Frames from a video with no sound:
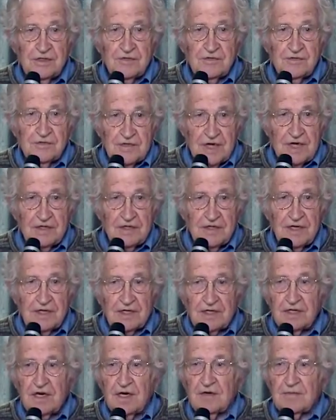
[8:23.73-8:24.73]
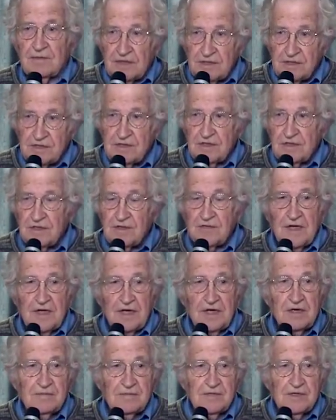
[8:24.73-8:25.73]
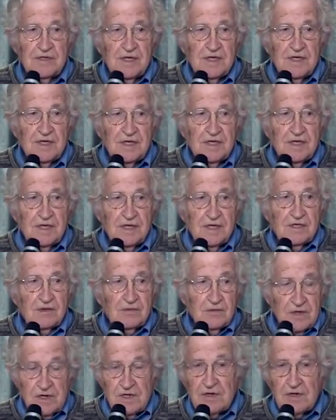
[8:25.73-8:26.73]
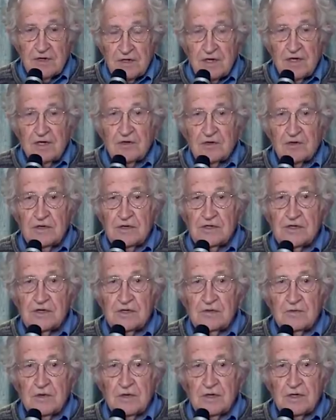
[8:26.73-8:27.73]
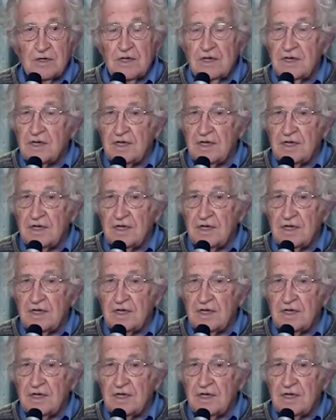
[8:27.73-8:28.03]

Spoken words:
of sound economics, and it developed. And there were other countries that were